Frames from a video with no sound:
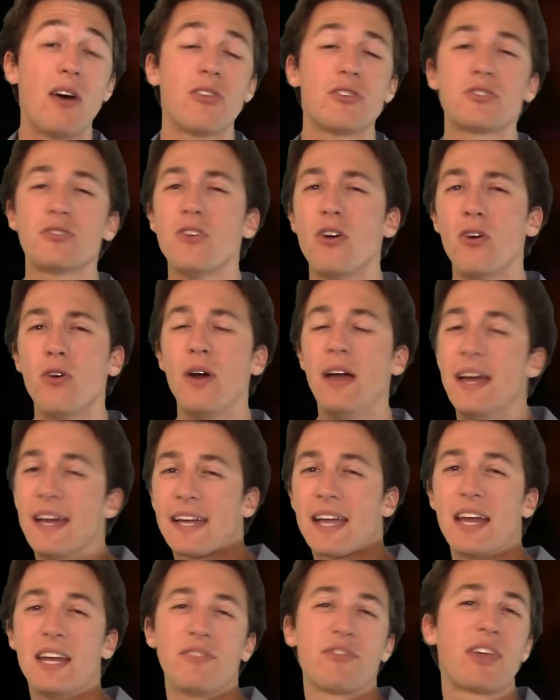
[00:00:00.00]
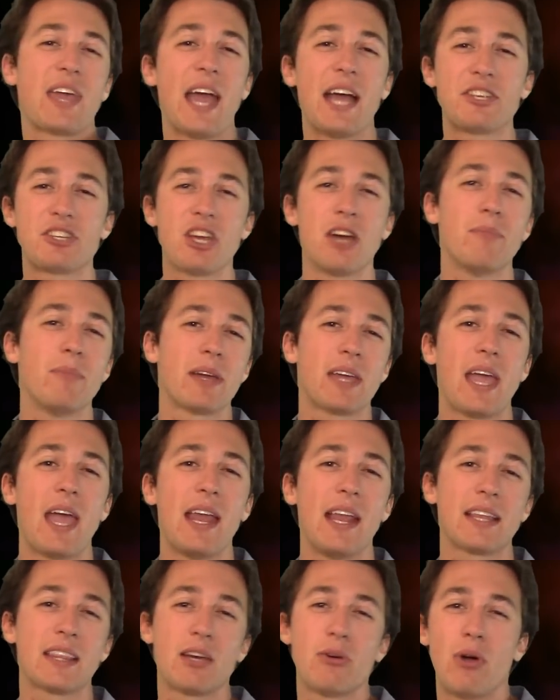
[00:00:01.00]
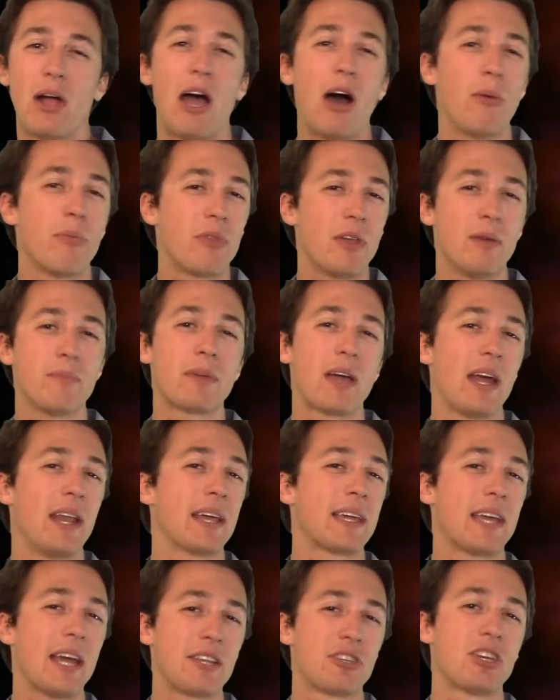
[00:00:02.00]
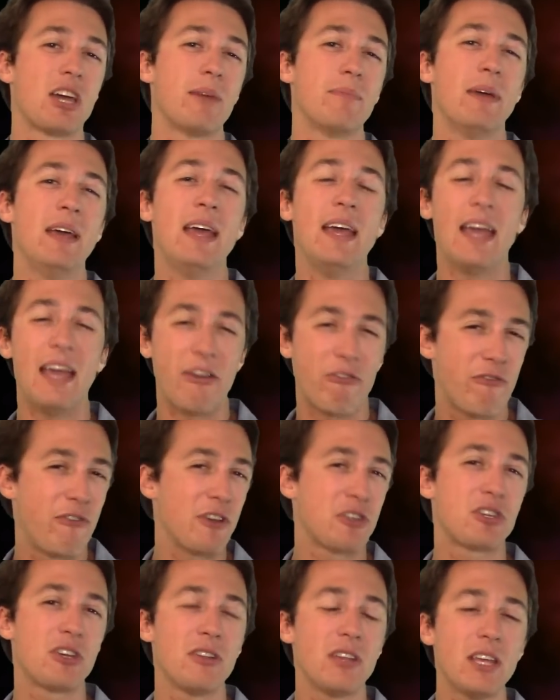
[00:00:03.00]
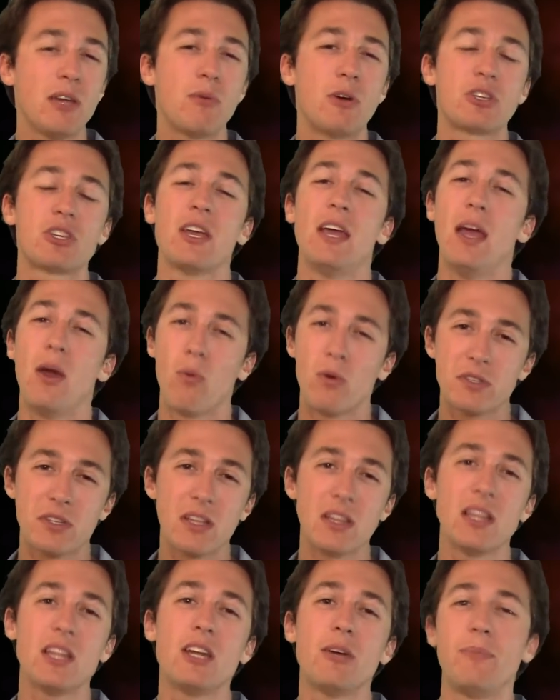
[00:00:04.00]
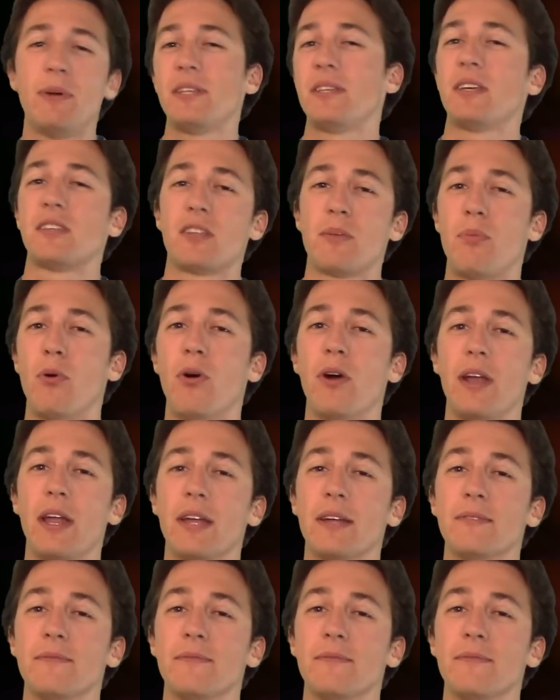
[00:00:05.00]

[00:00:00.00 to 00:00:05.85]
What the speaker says: There's no kind of catch-up mechanic that will help them kind of catch up efficiently, which was a little bit disappointing.